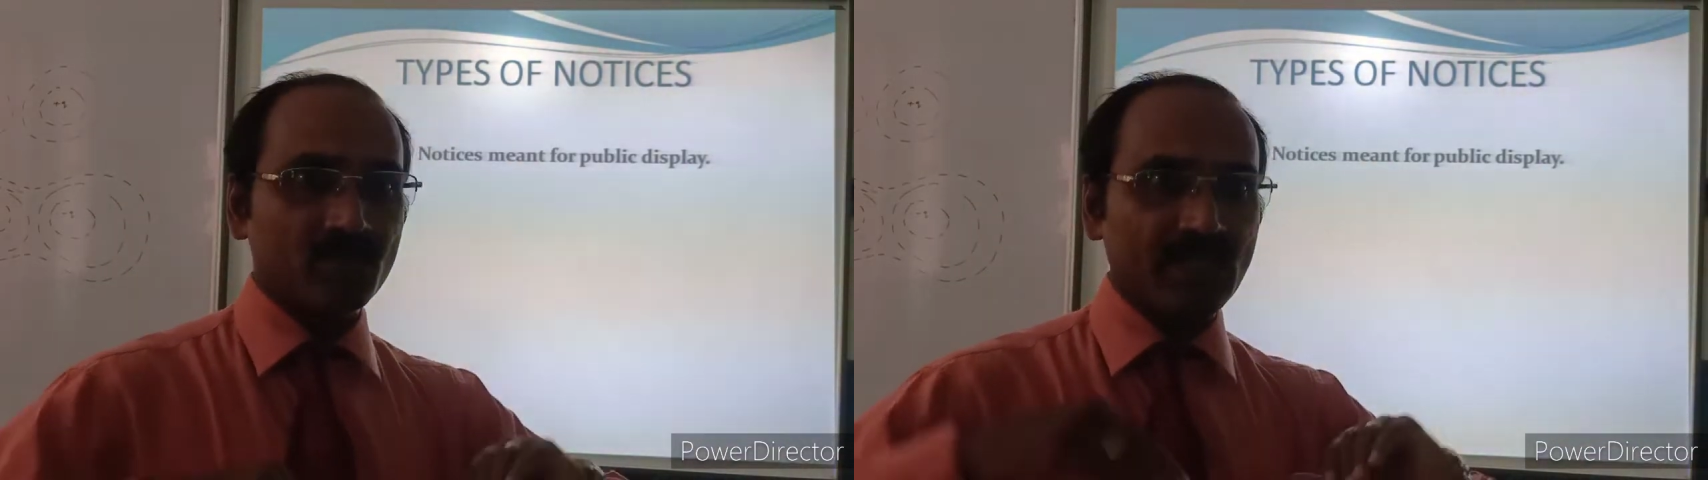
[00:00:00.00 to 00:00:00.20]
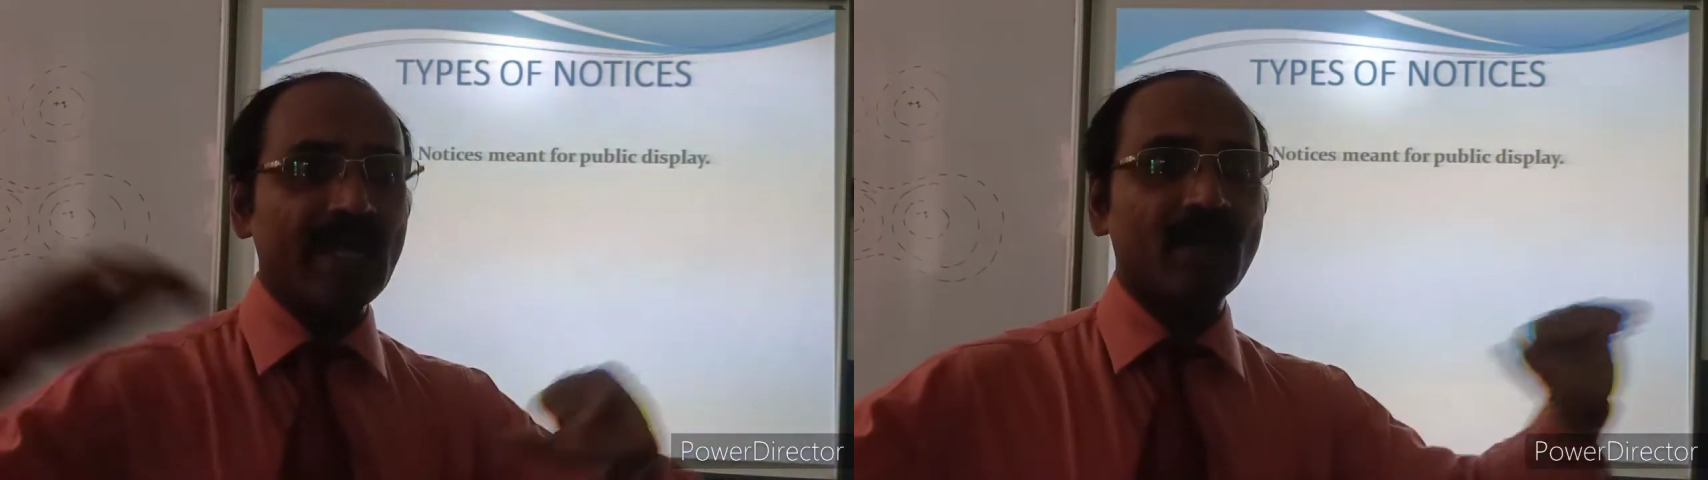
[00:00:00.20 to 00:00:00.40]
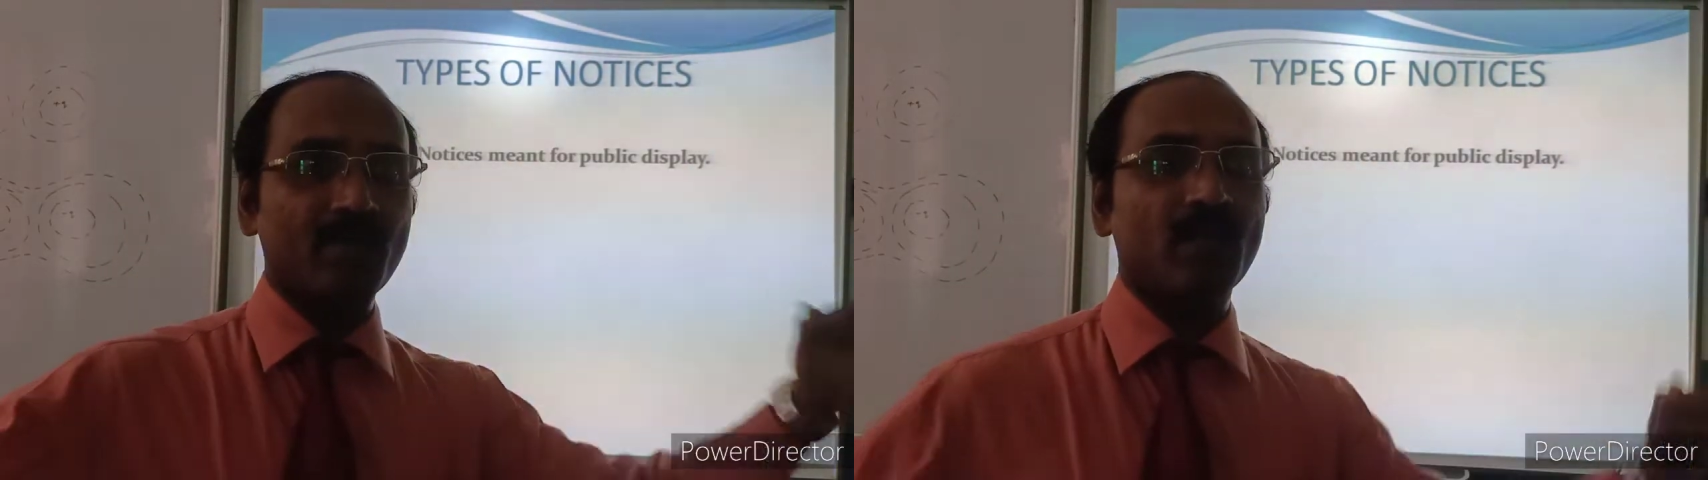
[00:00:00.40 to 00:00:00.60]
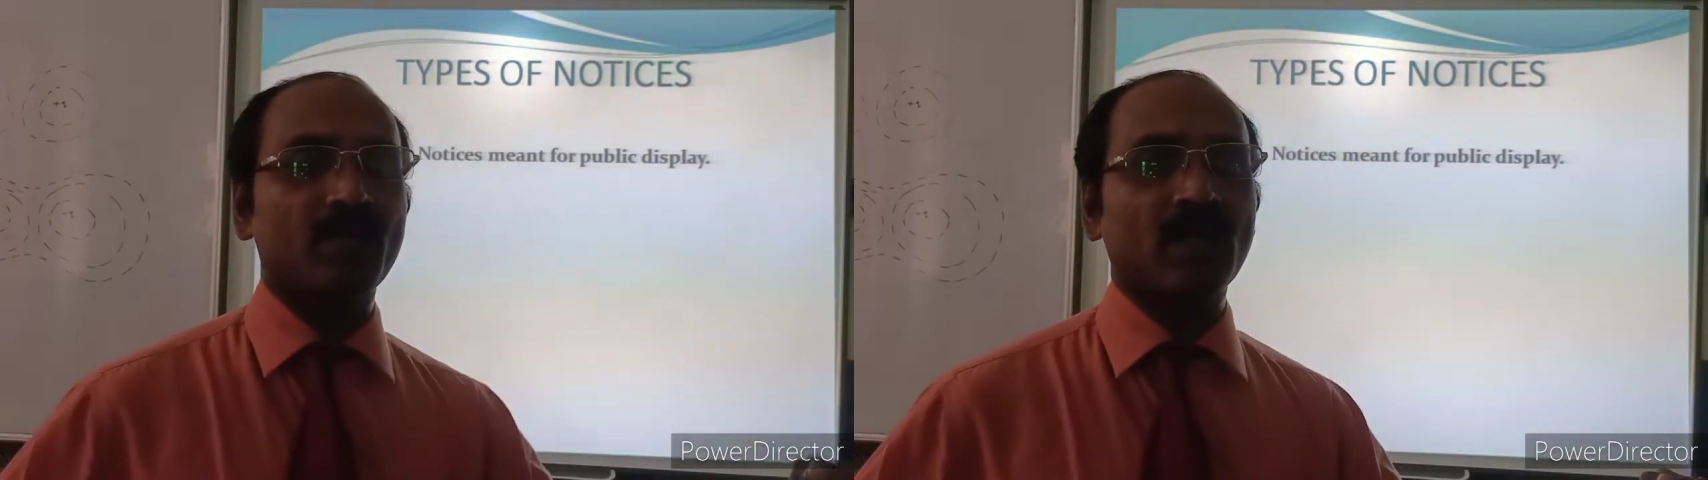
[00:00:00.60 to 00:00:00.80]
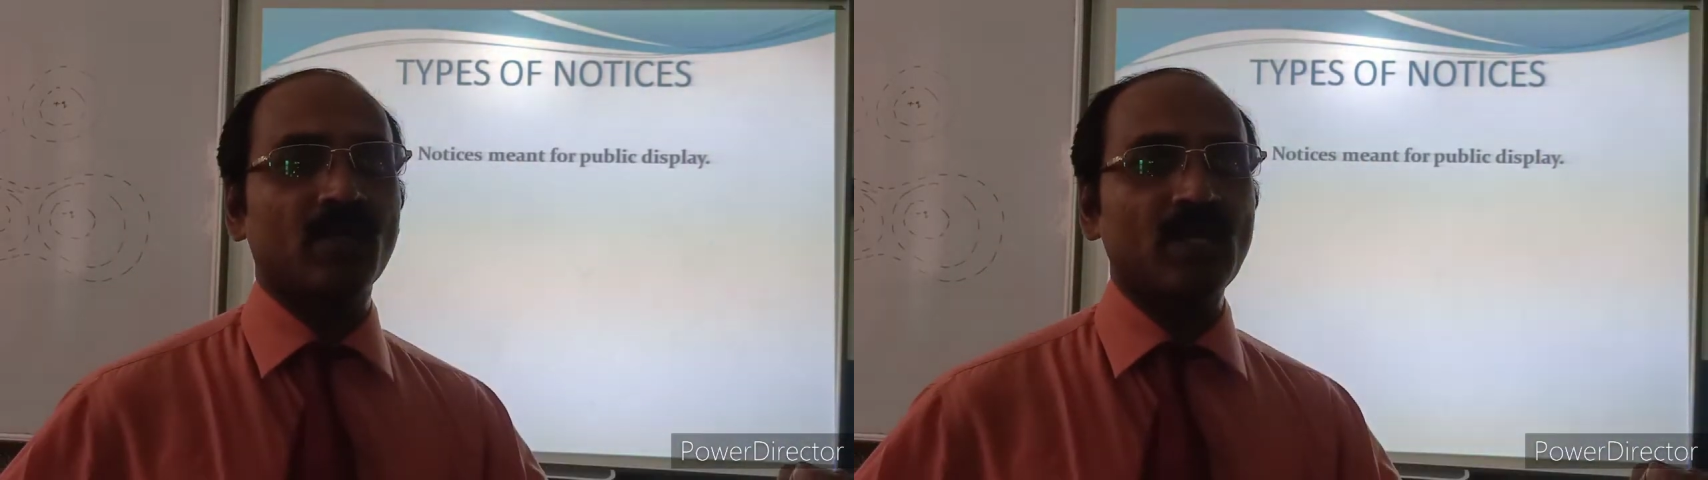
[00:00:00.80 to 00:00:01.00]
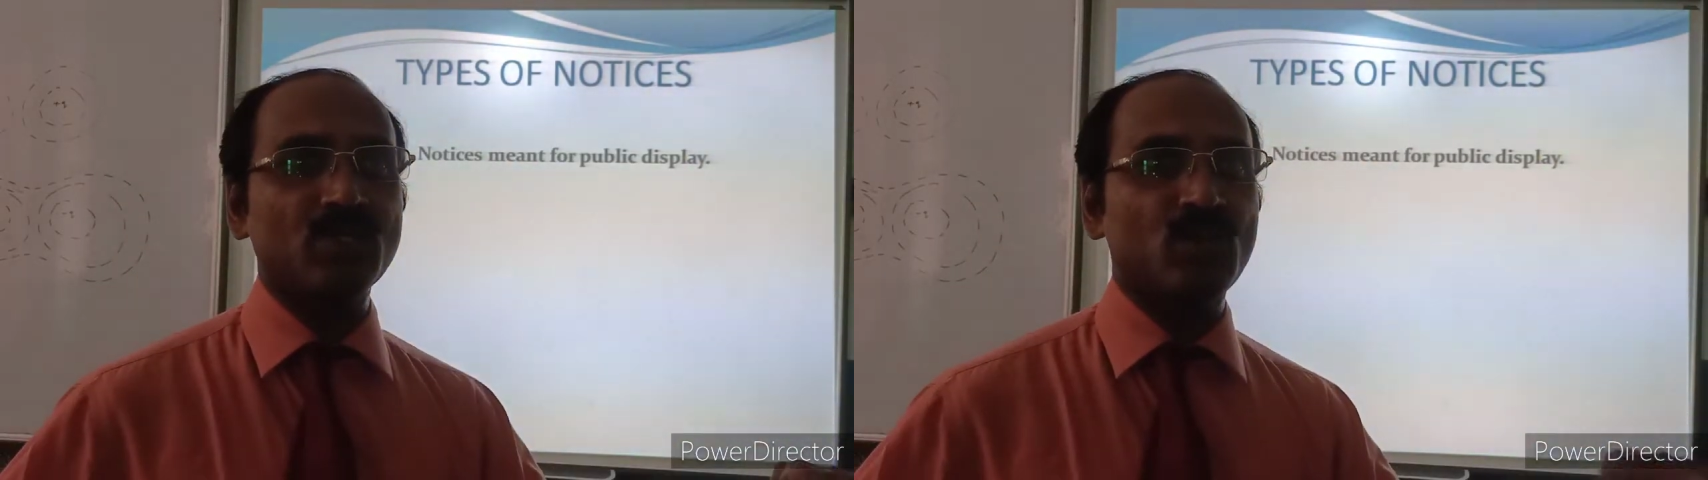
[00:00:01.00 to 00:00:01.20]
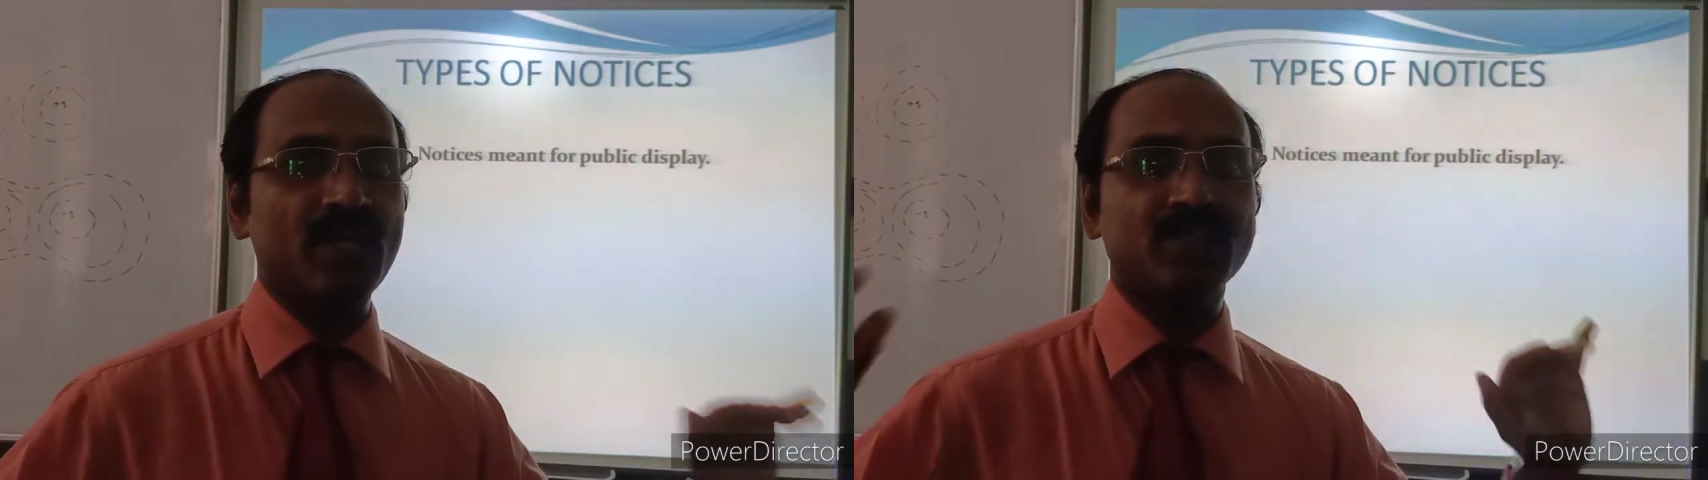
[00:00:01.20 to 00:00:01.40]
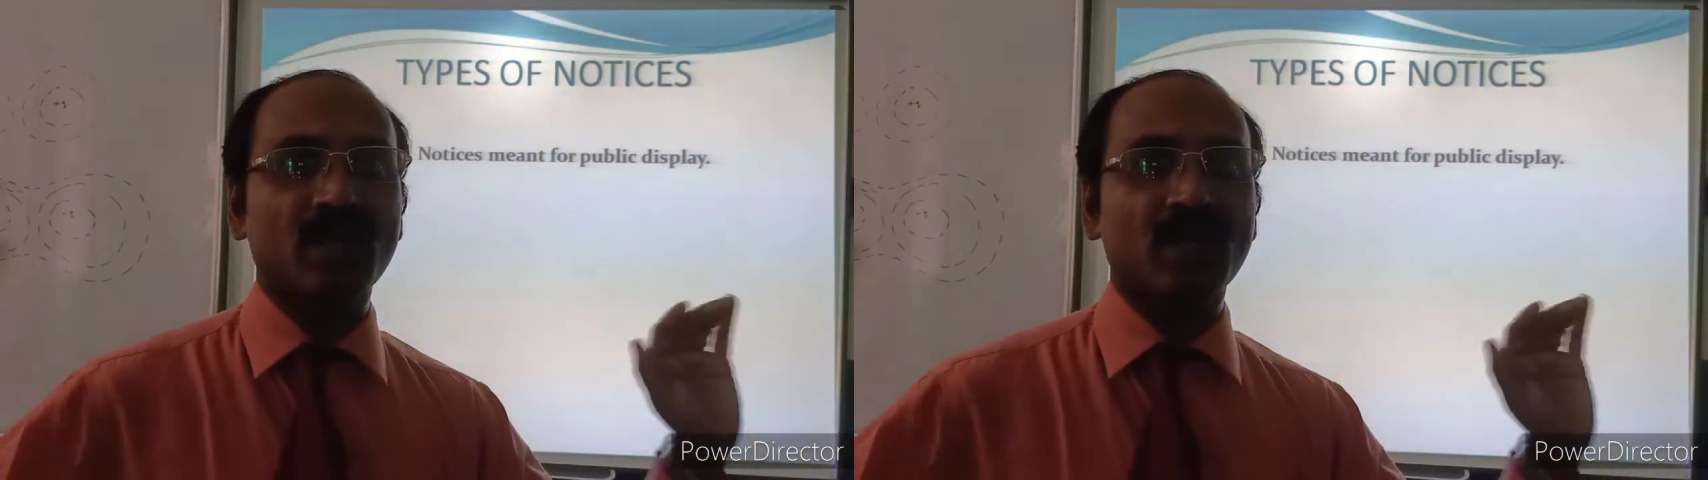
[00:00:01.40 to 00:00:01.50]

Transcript: they are issuing